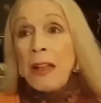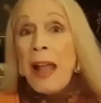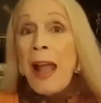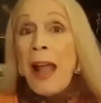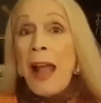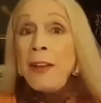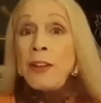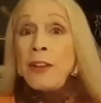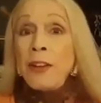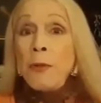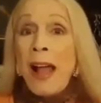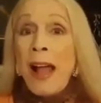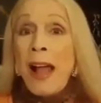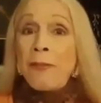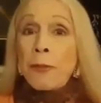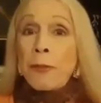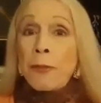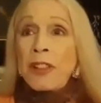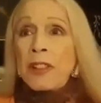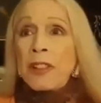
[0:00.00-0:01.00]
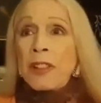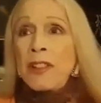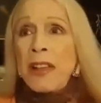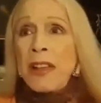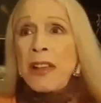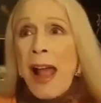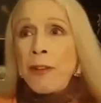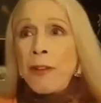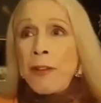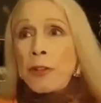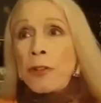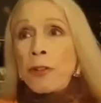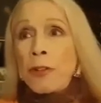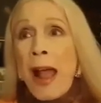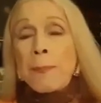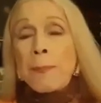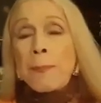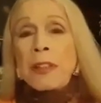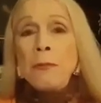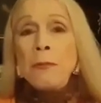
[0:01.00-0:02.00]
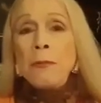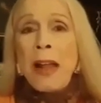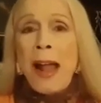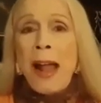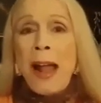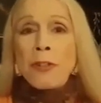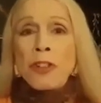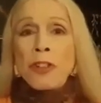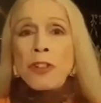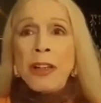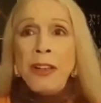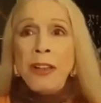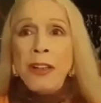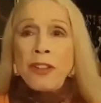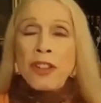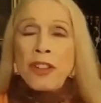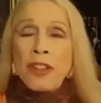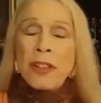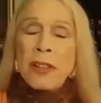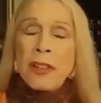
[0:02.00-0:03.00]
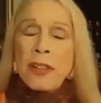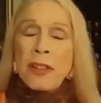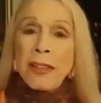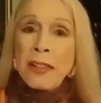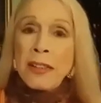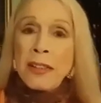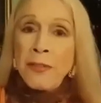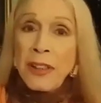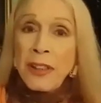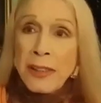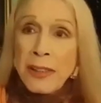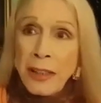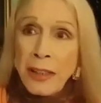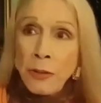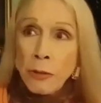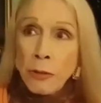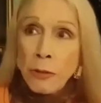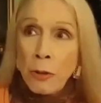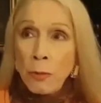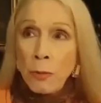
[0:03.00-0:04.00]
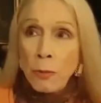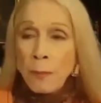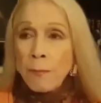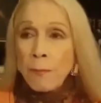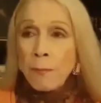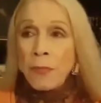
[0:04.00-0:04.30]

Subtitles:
And you have, for instance, absolute androgen insensitivity syndrome,